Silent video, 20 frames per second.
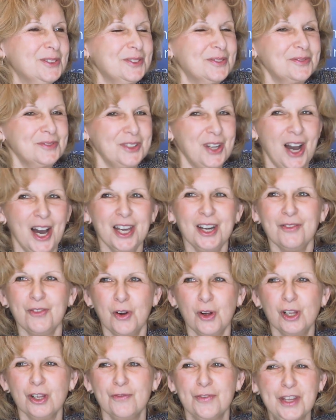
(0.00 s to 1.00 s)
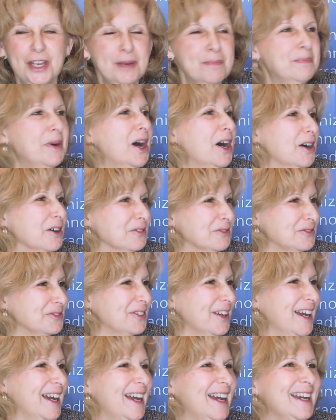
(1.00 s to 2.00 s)
it's kind of all of the above.
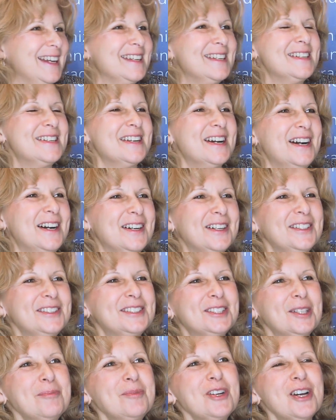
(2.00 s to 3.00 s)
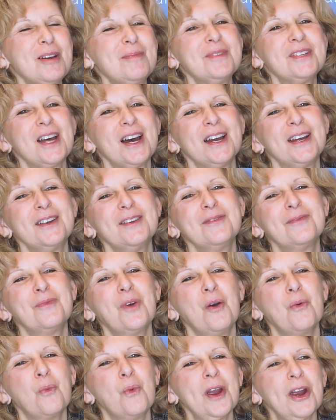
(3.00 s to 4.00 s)
and uh, sometimes I
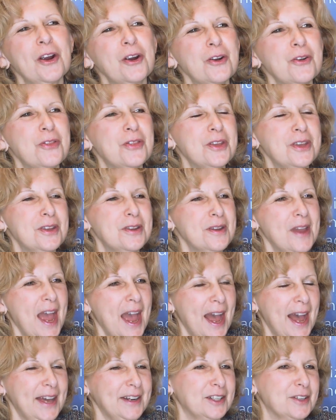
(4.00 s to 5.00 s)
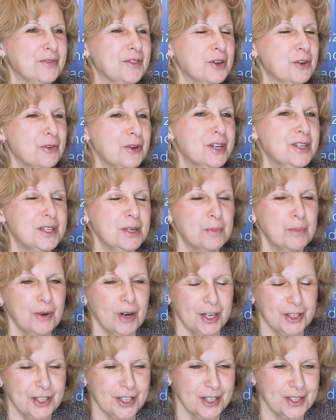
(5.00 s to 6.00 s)
wear the hat of the crazy
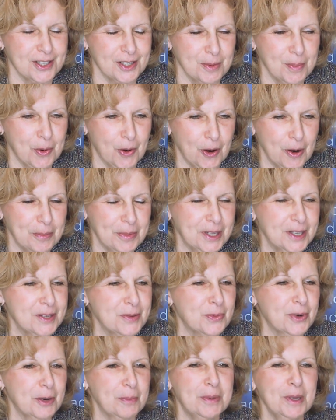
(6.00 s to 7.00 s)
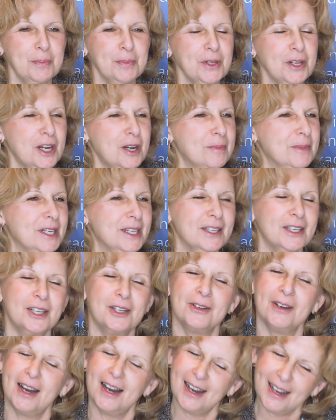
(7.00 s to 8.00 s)
projects department where people come in and
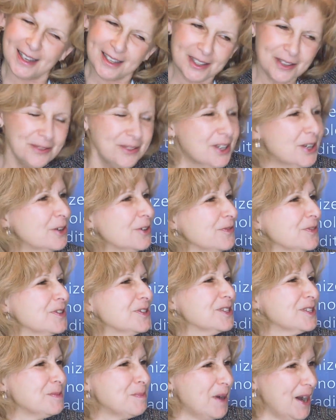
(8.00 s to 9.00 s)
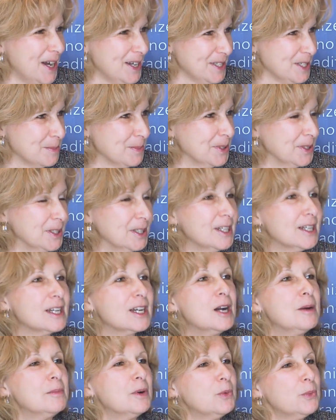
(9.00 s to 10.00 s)
go, I don't know if this is possible.
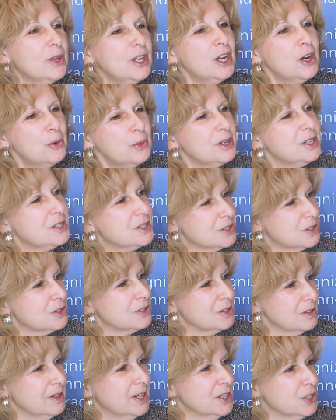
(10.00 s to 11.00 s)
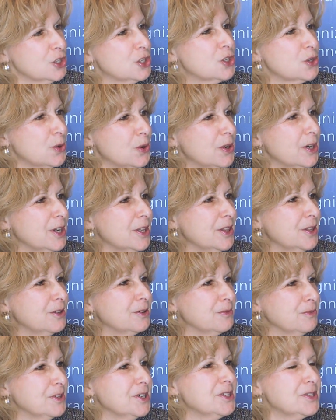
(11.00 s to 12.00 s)
Mm-hmm. but we always enjoy
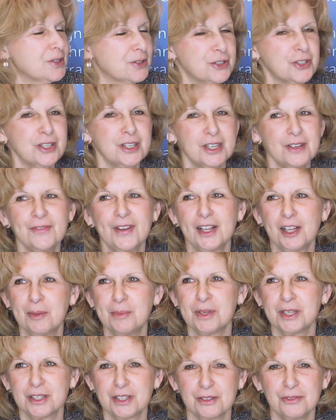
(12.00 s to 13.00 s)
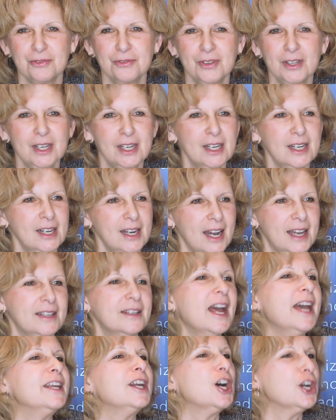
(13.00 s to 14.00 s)
the research and development of
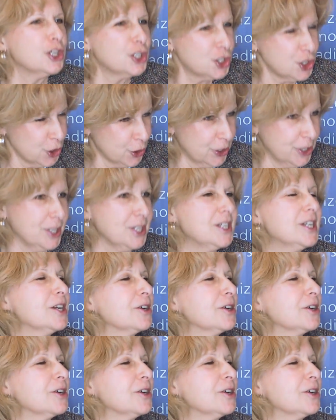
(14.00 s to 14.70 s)
and, and, uncharted